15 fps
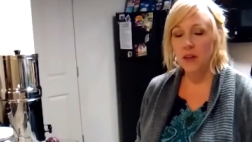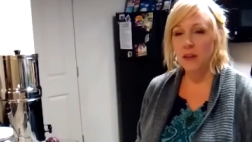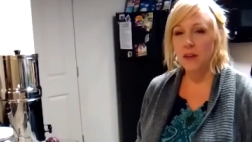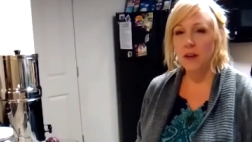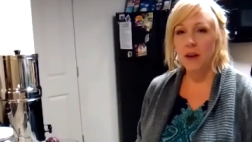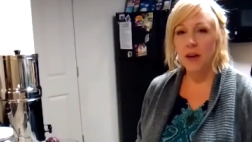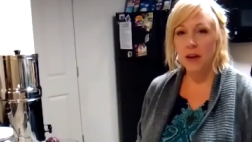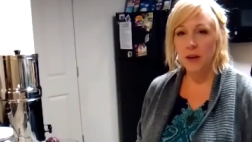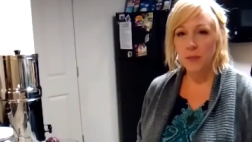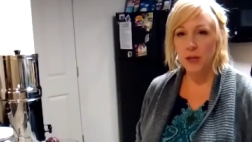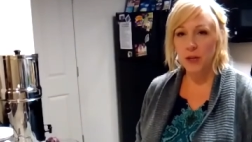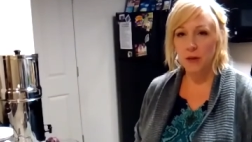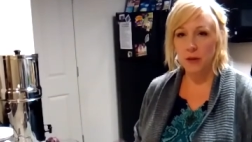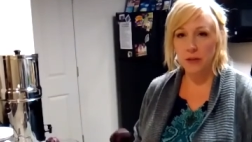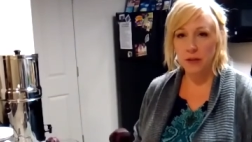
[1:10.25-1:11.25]
not out of
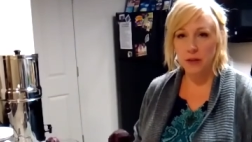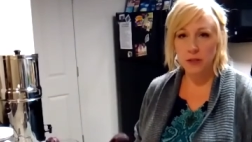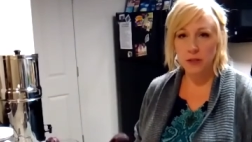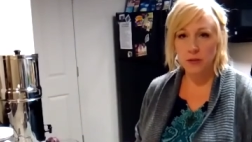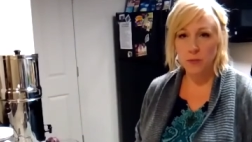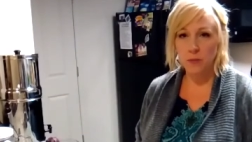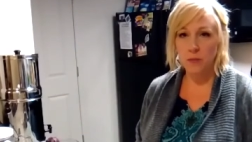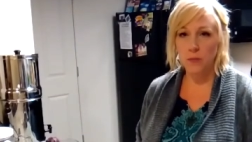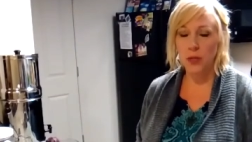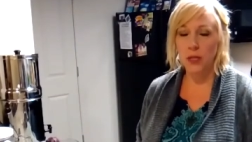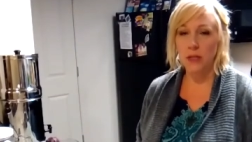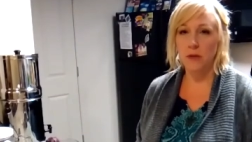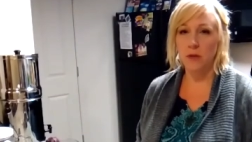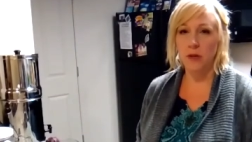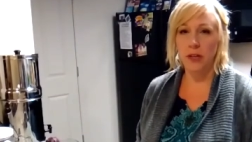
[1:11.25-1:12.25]
my garden, I just
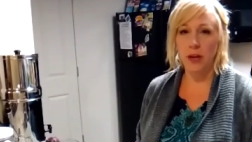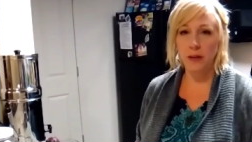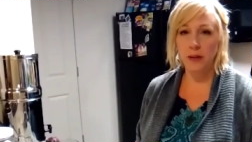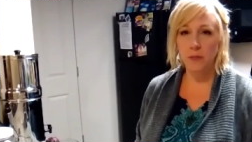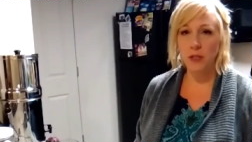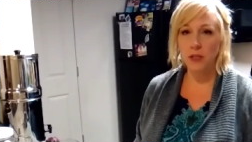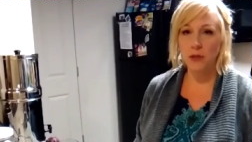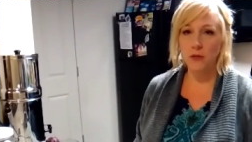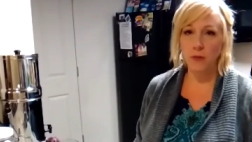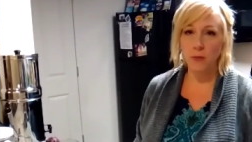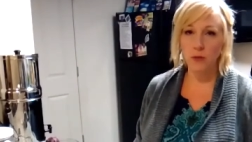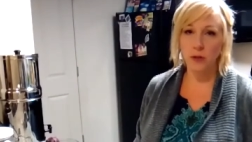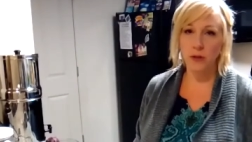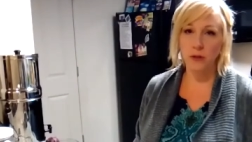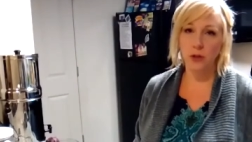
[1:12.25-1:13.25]
bought organic beets
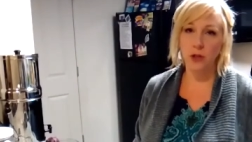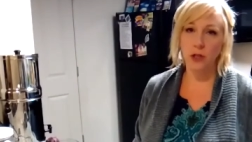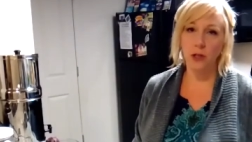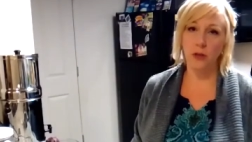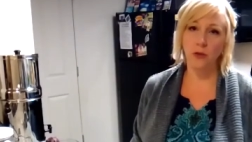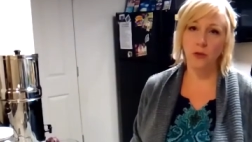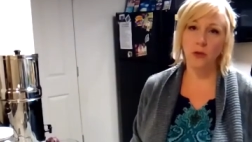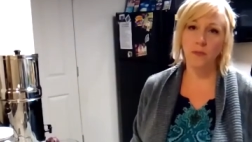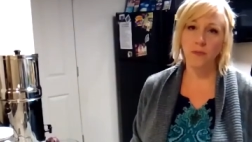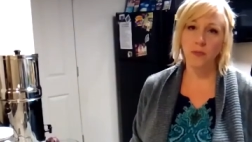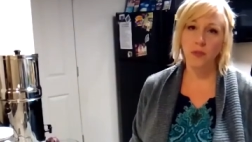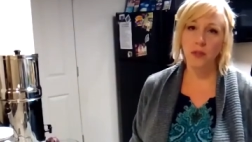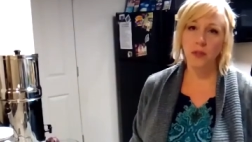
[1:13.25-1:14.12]
from Trader Joe's.